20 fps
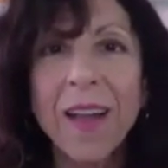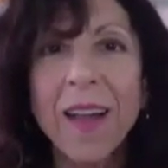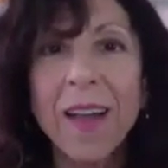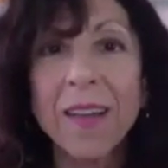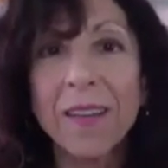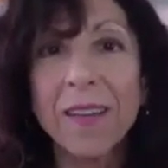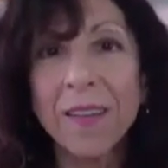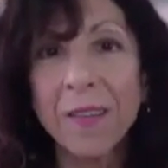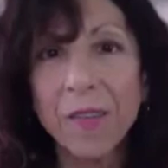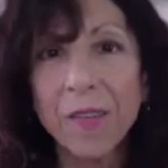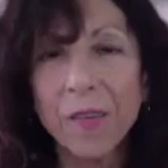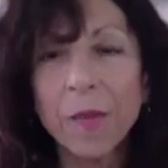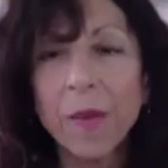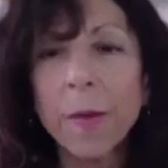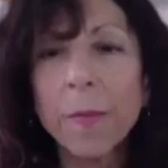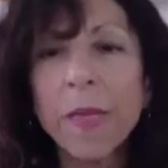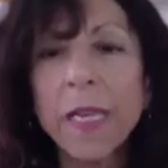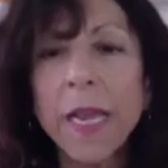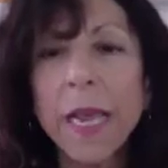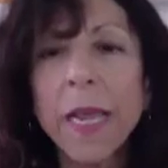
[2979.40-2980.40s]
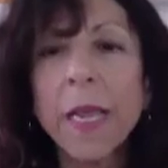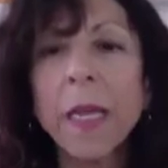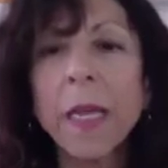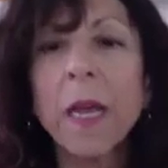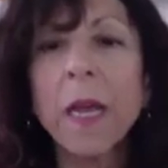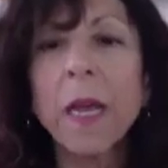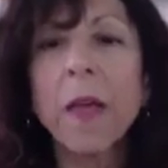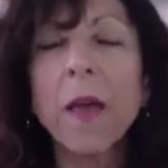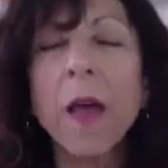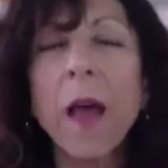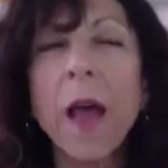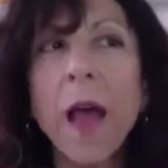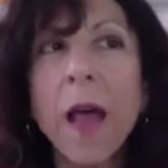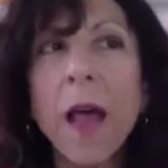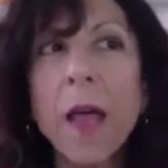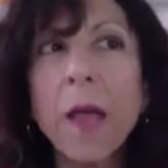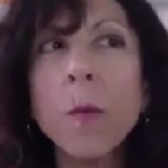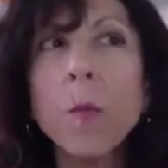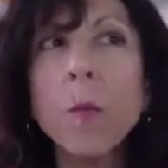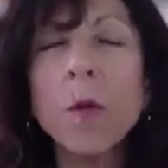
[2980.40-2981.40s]
You see what I'm saying?
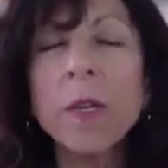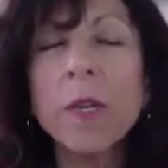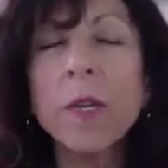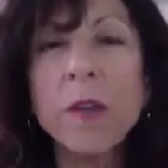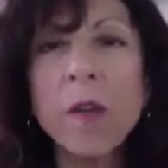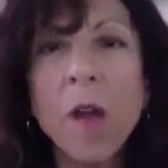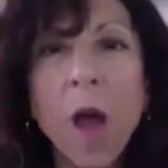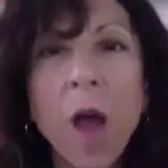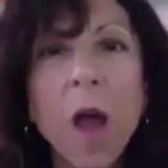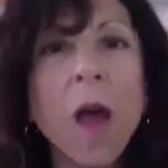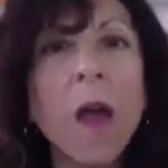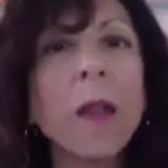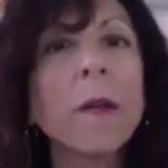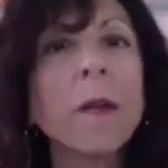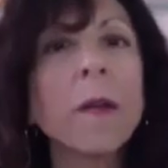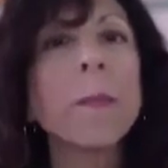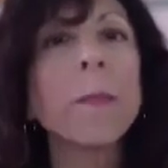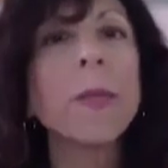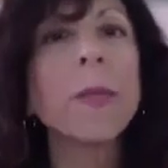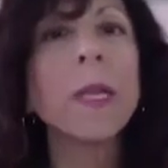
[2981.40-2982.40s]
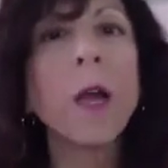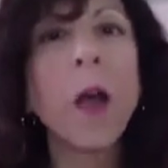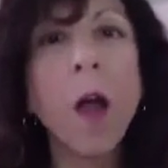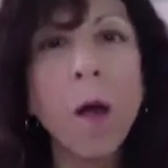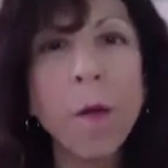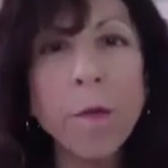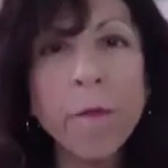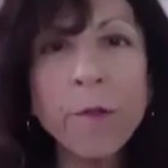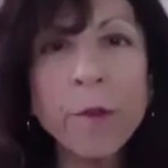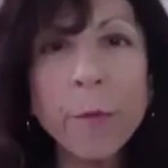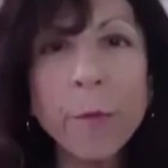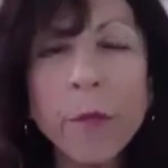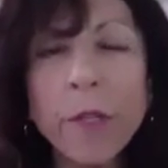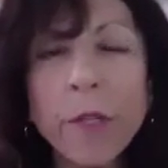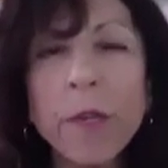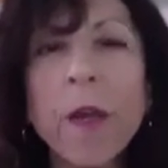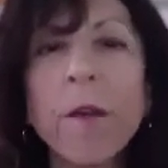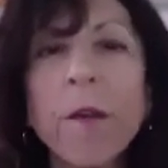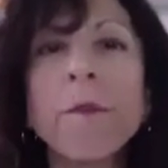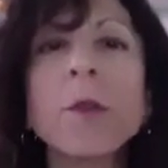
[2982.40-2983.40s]
I would not be comfortable
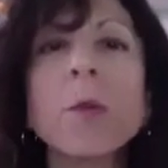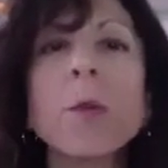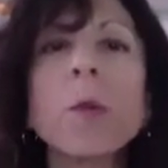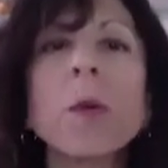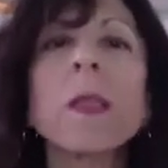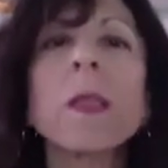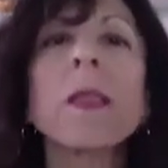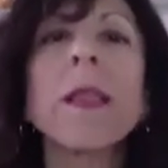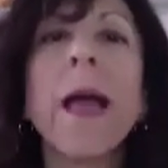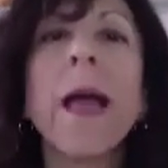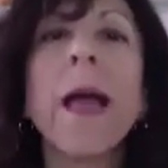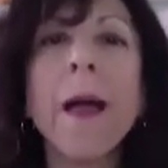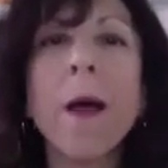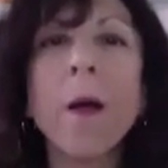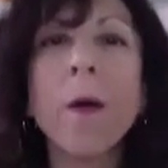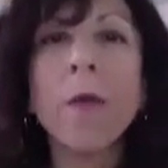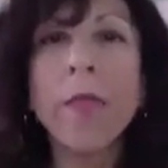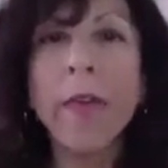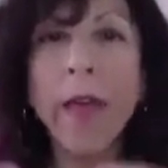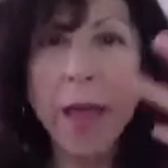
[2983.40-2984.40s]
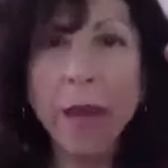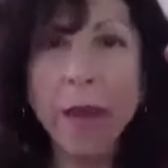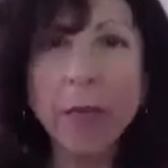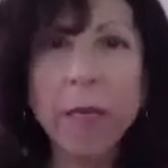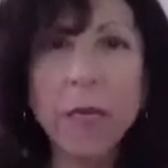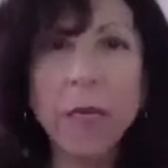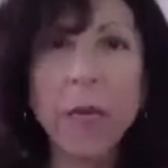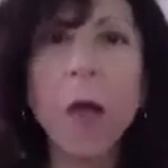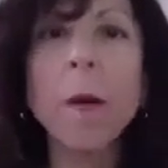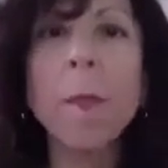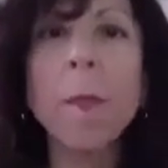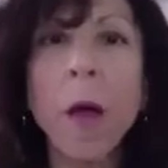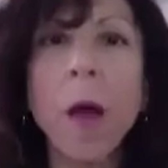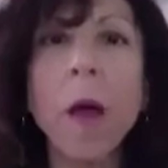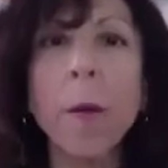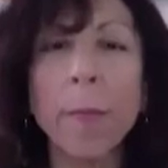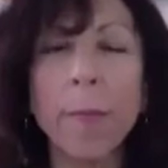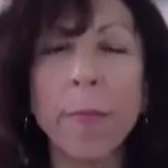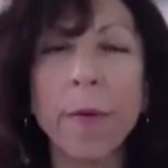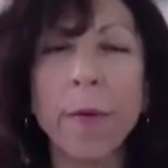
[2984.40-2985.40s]
enough to allow that to come up.